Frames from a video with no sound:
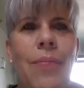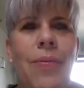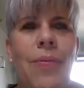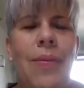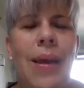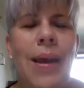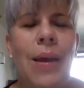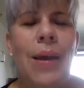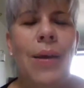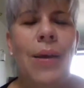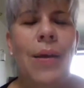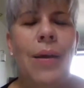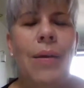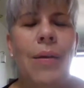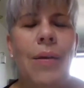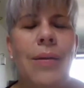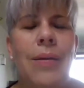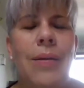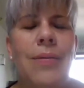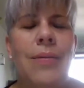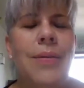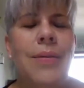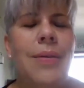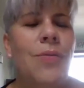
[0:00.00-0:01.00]
They
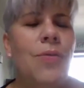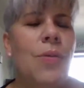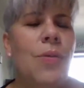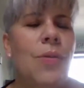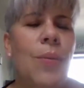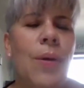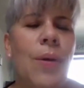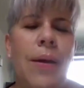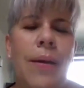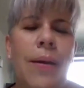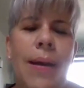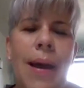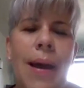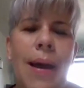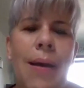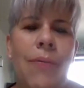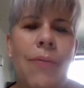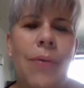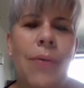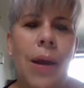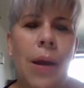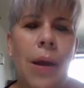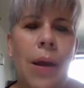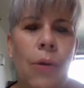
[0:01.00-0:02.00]
insist upon
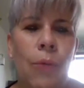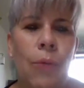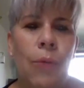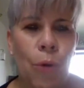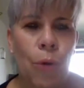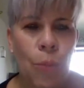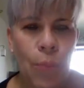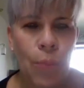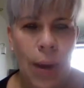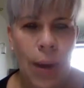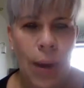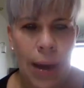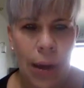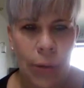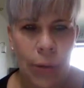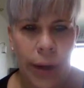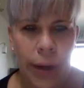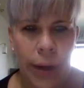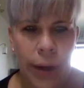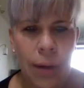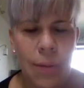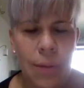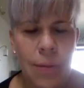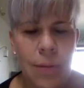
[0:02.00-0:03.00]
having group
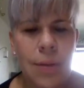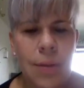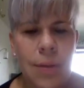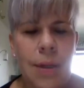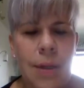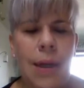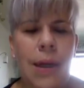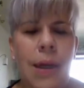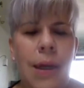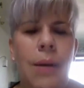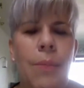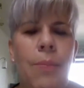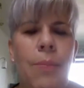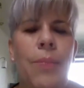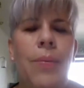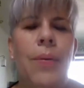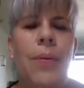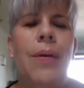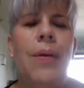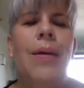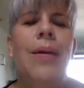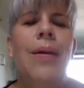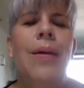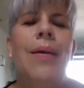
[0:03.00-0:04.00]
outings to keep
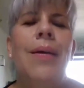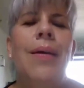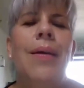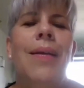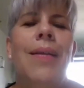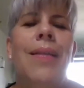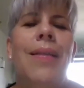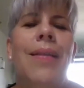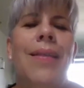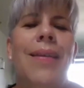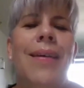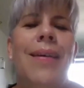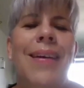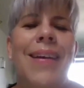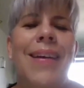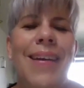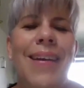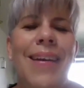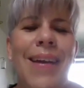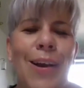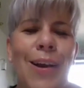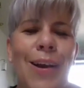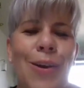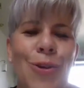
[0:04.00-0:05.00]
the
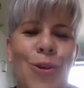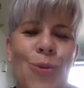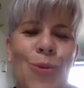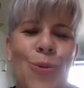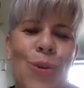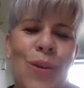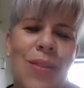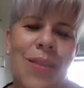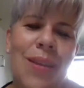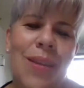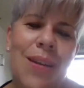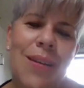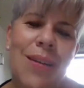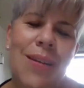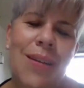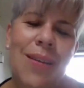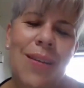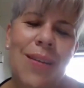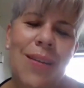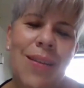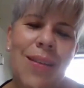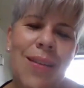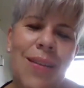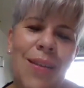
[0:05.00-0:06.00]
connection
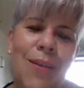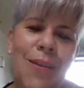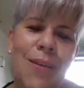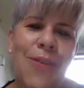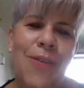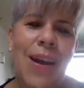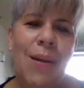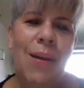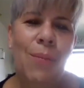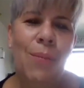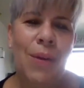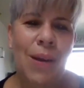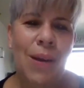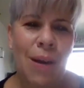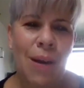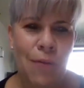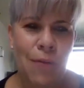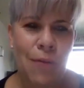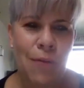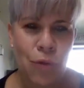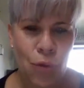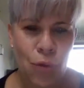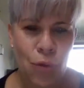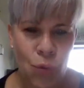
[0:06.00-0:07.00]
within the family of
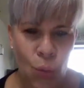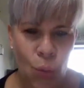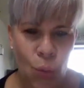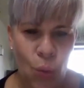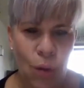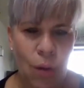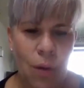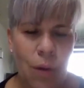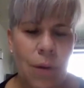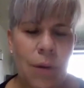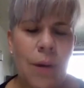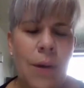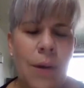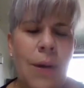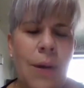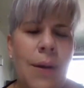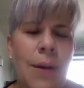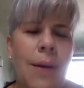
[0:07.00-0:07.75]
the store.